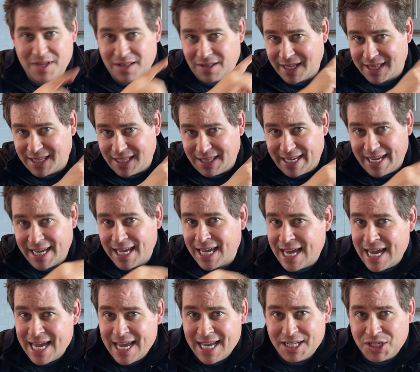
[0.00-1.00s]
Click the link
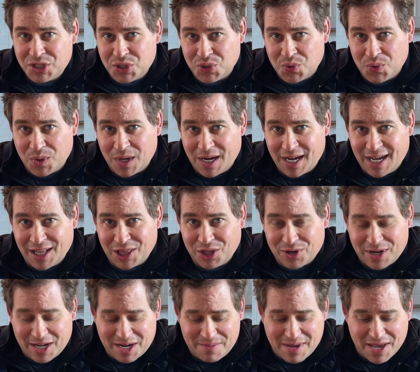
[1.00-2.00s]
to learn
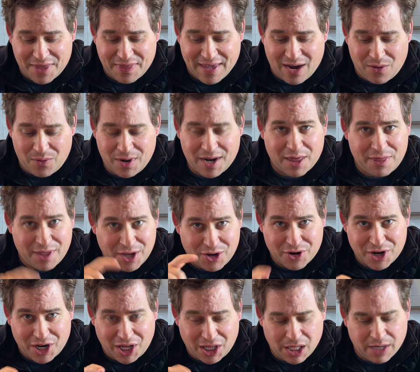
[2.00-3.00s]
how to make that one. I think you're
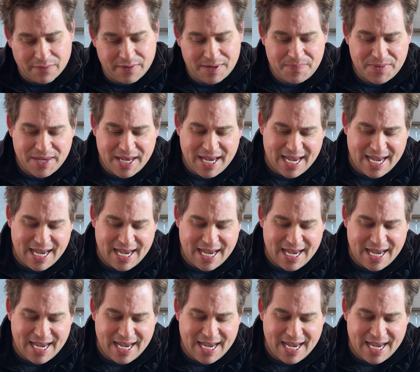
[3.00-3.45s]
gonna love it.